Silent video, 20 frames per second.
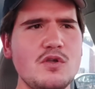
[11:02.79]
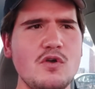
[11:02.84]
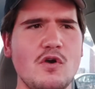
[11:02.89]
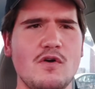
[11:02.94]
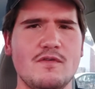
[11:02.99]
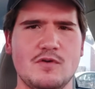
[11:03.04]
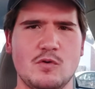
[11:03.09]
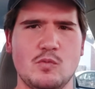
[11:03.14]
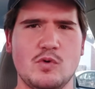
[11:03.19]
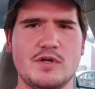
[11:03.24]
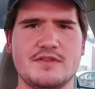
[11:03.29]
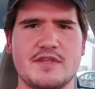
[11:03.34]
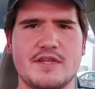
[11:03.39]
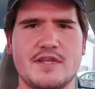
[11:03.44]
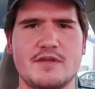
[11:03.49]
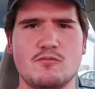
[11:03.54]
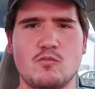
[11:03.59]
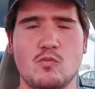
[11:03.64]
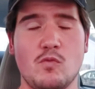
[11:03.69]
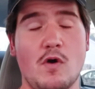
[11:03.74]
over
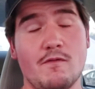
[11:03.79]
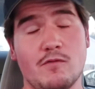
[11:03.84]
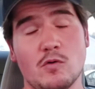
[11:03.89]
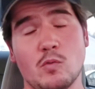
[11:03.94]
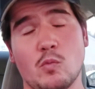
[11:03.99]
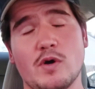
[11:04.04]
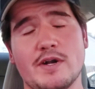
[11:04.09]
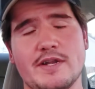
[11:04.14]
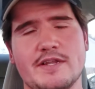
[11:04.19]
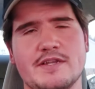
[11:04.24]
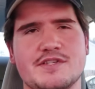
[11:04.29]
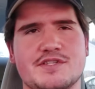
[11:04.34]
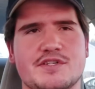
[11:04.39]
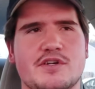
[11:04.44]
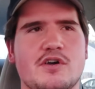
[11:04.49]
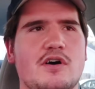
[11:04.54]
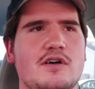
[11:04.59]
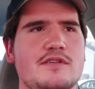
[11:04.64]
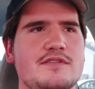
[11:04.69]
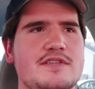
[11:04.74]
what is
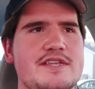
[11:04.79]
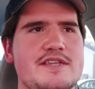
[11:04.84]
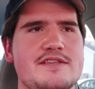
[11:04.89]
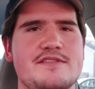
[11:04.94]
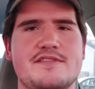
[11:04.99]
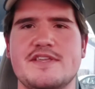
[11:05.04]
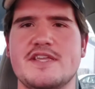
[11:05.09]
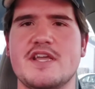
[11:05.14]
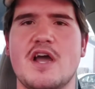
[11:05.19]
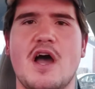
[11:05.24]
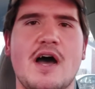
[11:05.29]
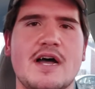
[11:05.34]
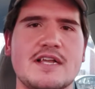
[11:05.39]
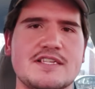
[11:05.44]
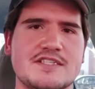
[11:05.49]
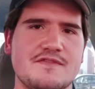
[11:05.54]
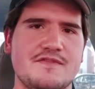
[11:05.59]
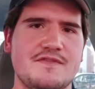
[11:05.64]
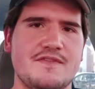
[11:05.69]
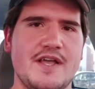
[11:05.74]
called the
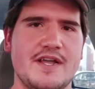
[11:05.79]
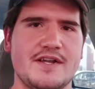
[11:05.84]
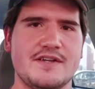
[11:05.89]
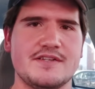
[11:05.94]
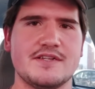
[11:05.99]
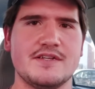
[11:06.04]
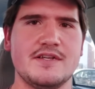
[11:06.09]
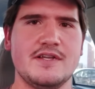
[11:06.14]
Oz effect,